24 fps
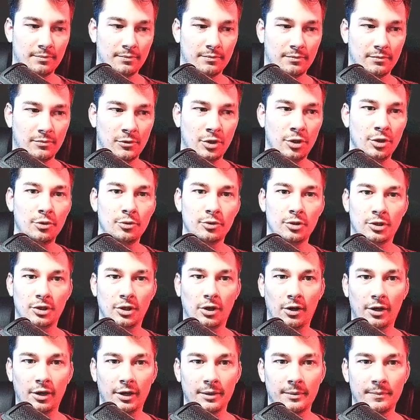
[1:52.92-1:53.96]

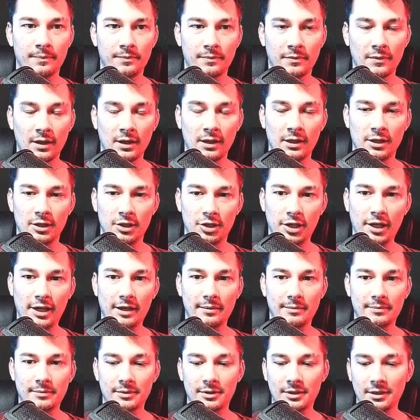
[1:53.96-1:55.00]
2-star
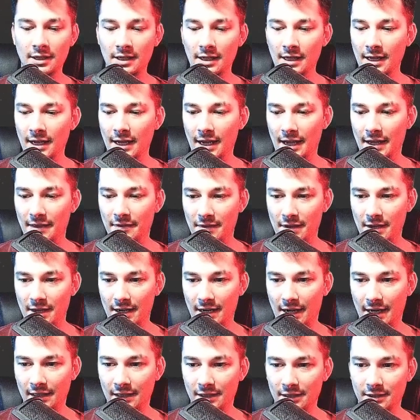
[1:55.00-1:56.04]
gems. And then
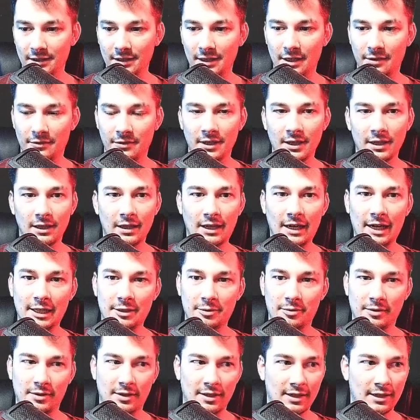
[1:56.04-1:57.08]
I literally realized
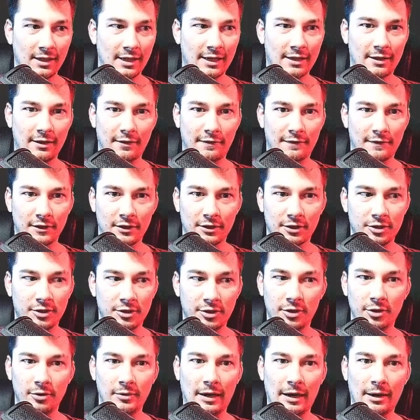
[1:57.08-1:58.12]
within like the first
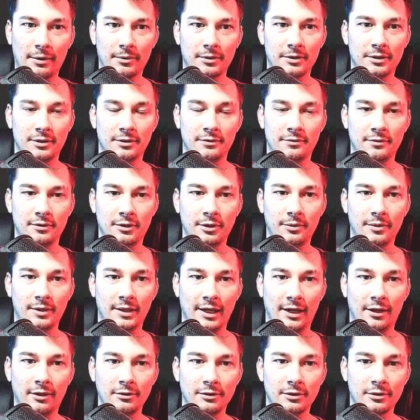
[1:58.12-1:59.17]
2 hours of doing
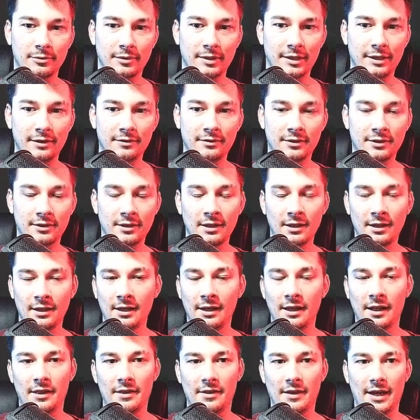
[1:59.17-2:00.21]
Elder Rifts
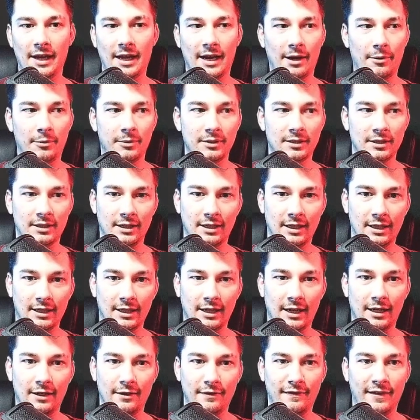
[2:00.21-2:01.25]
that I wasn't getting
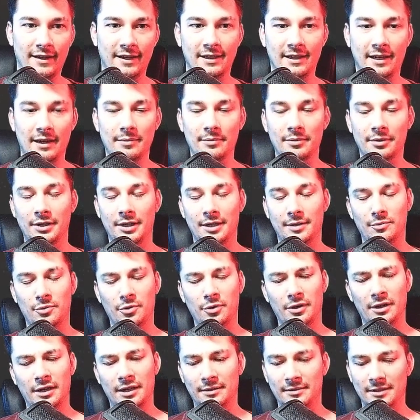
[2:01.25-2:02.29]
any Faded Amber anymore,
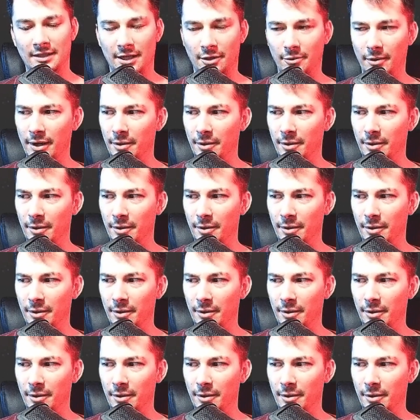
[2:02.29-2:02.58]
and I was like, wait,